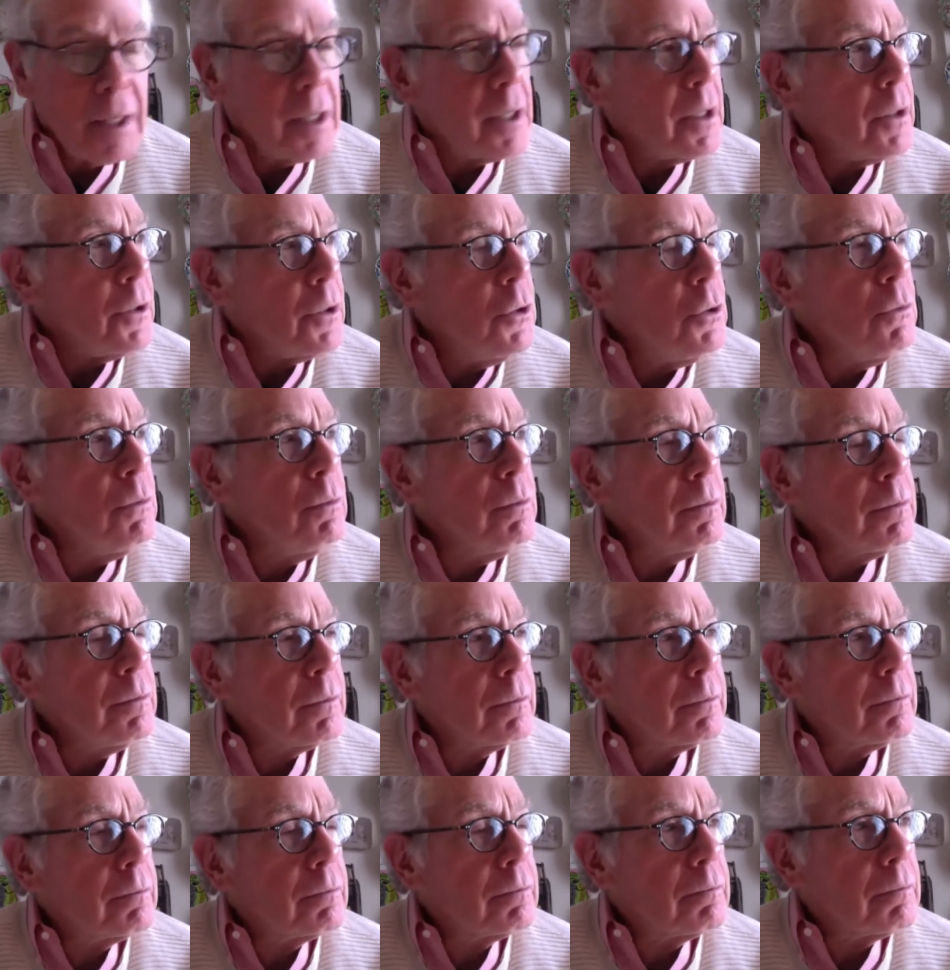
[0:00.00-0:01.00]
Hume
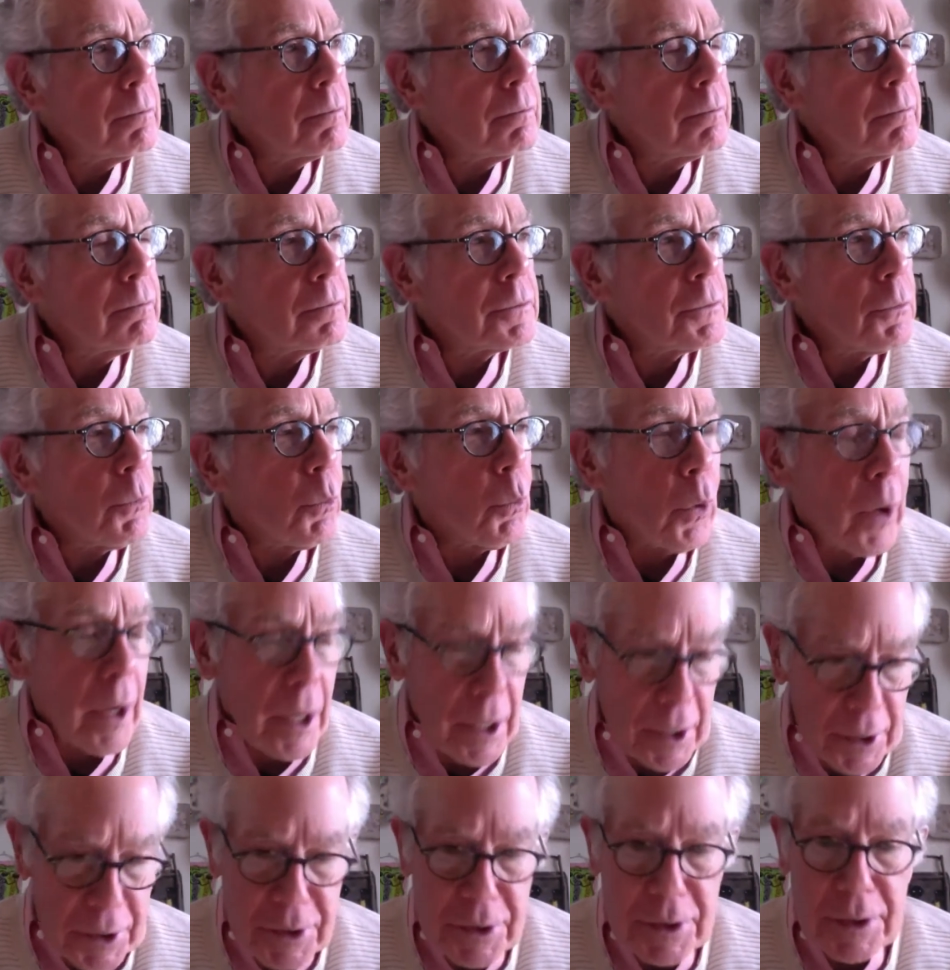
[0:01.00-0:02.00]

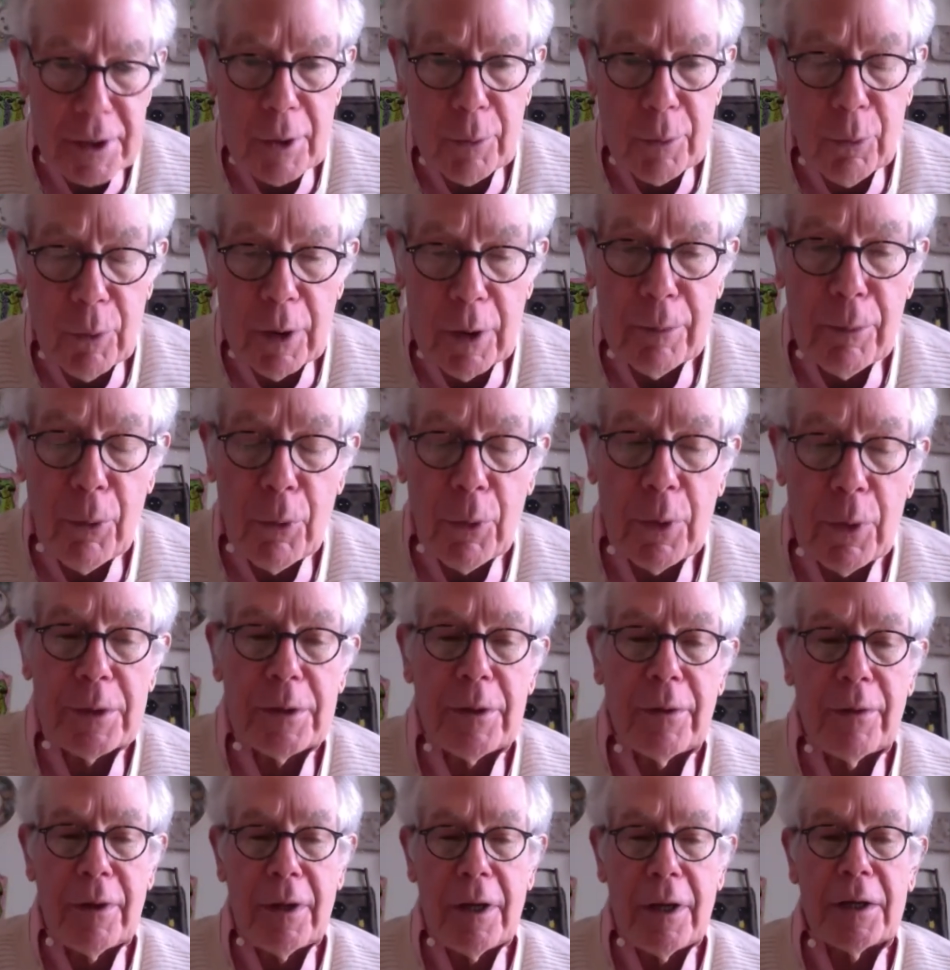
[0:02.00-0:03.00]
writes at one point
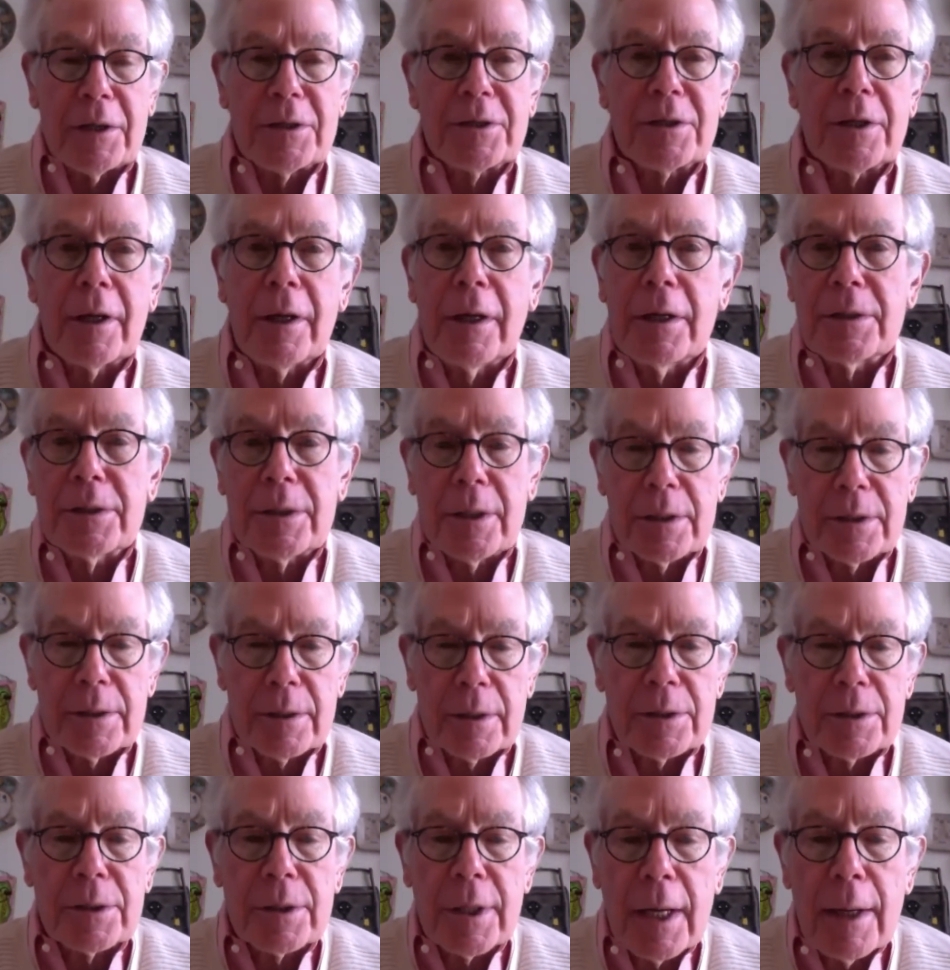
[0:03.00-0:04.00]
in the essay, he says,
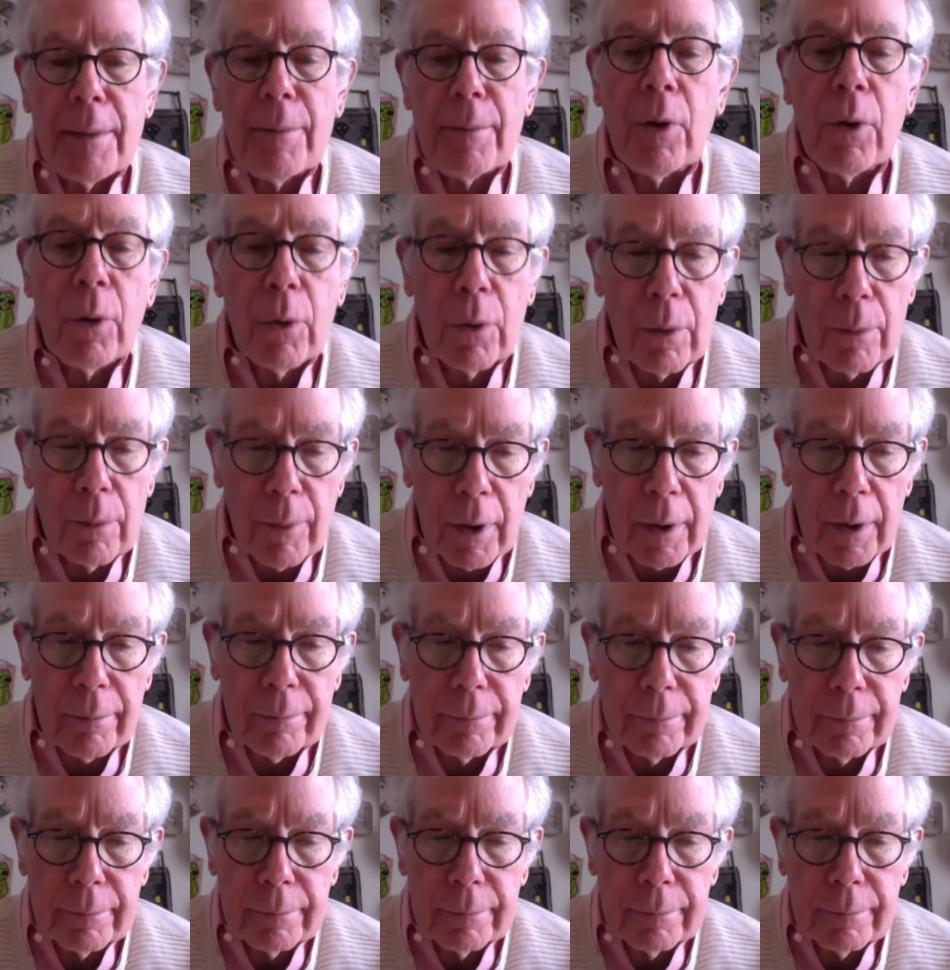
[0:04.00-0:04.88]
the same Homer